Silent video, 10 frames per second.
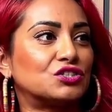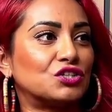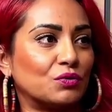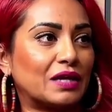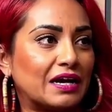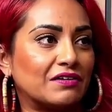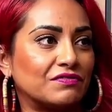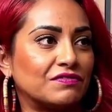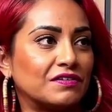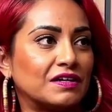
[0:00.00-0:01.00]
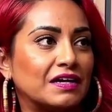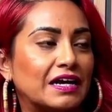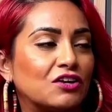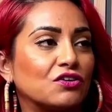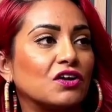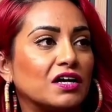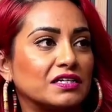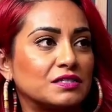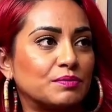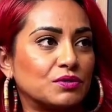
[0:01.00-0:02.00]
don't have and are not
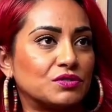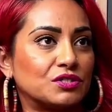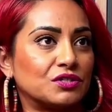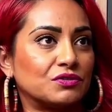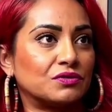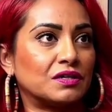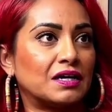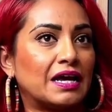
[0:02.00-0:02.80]
exposed to.